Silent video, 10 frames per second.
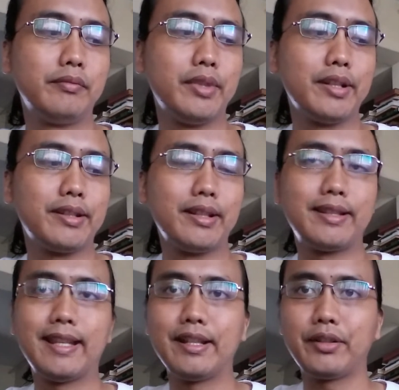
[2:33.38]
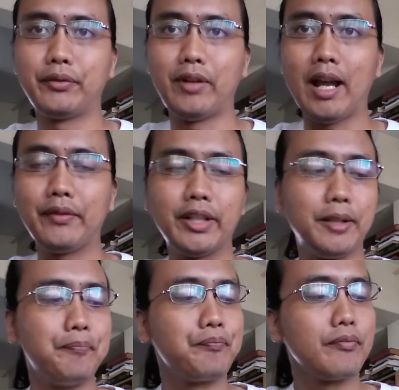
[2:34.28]
There's a sense of
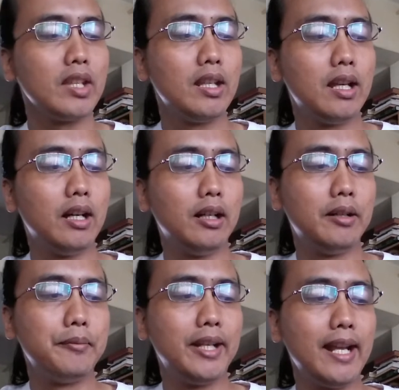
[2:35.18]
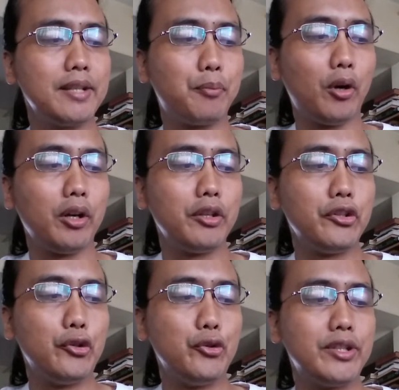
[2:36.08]
gravity. The next part
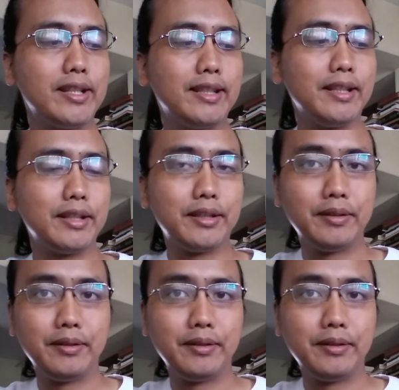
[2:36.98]
uses this.